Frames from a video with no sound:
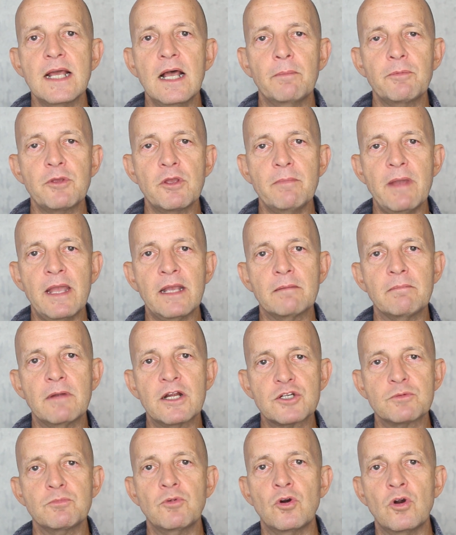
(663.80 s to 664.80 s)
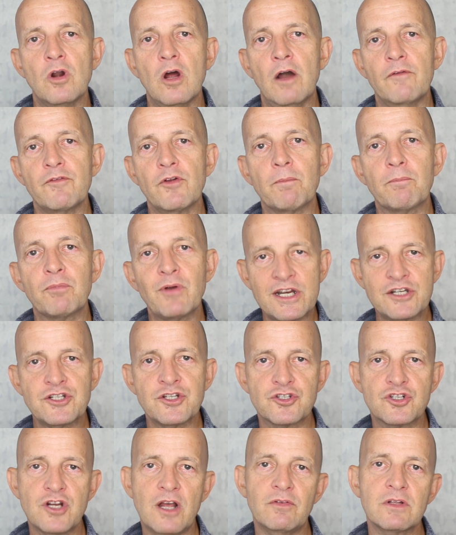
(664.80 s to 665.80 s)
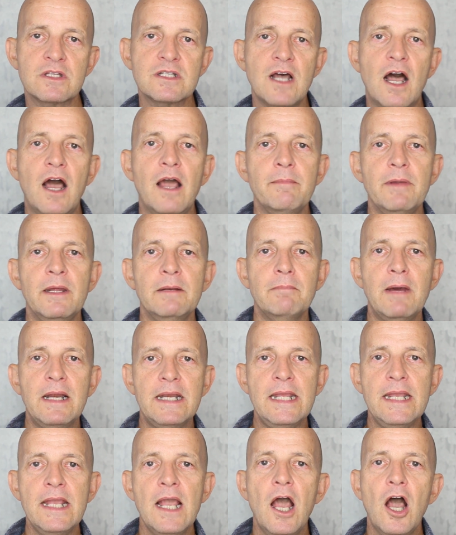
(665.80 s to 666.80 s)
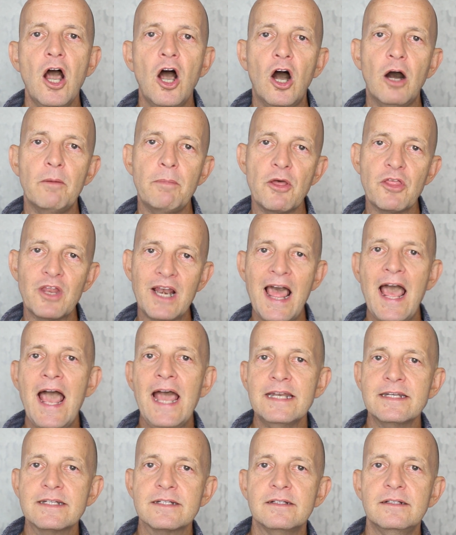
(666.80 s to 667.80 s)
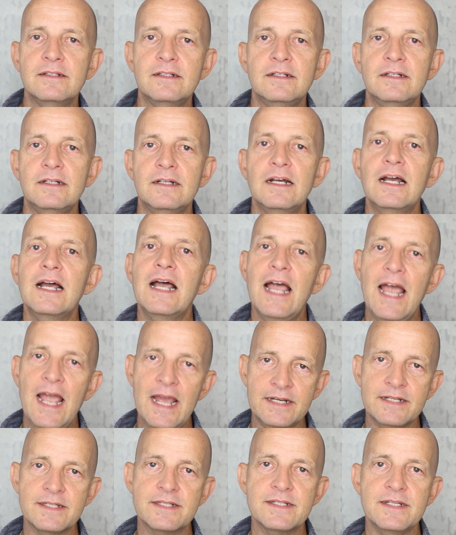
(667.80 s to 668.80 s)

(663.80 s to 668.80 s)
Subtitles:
to help you make much more of your precious travel time and money on both land and at